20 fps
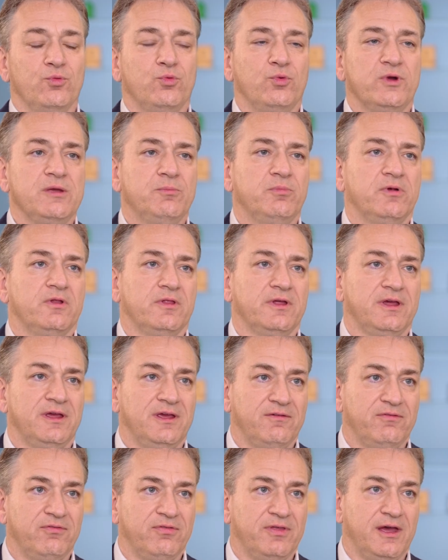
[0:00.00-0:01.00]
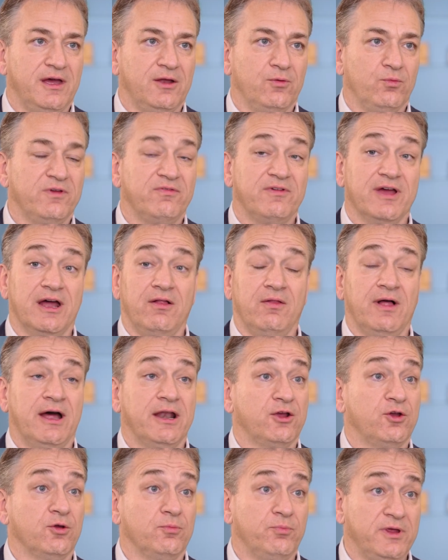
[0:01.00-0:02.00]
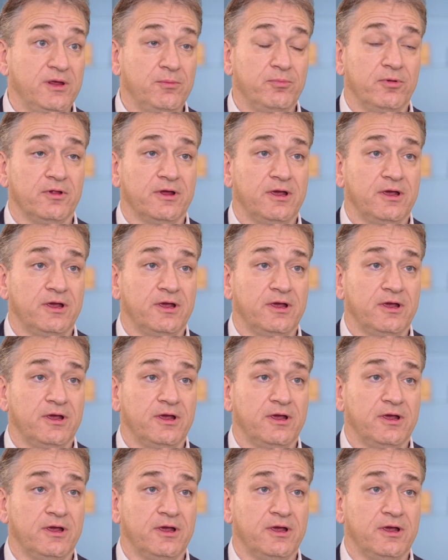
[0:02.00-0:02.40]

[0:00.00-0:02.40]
We believe that we've got a lot of good people